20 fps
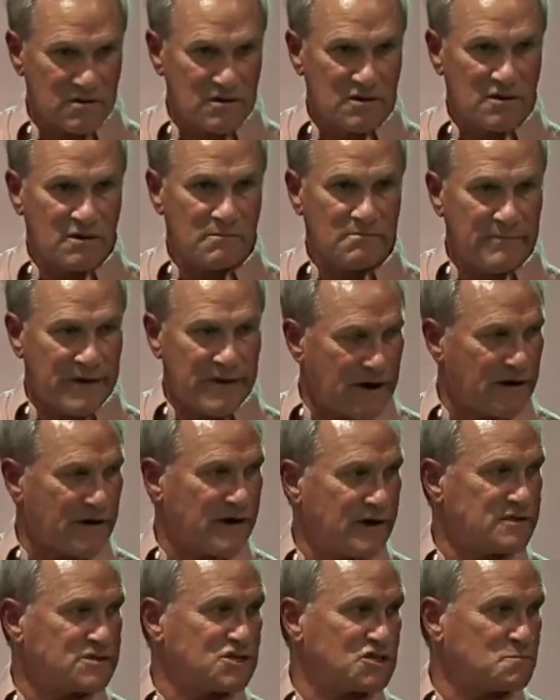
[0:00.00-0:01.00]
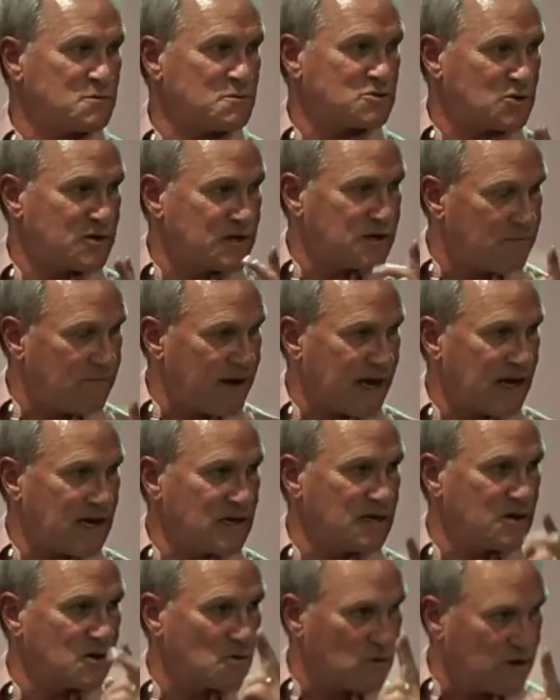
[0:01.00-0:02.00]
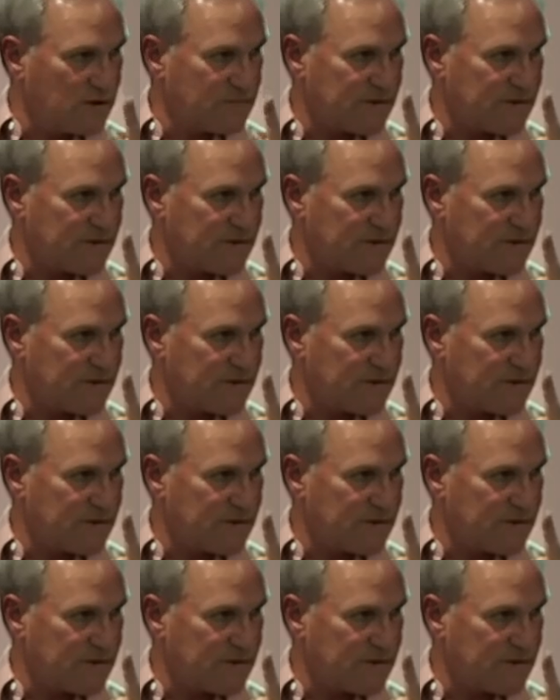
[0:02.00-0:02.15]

point. Marriage is between a man and a woman.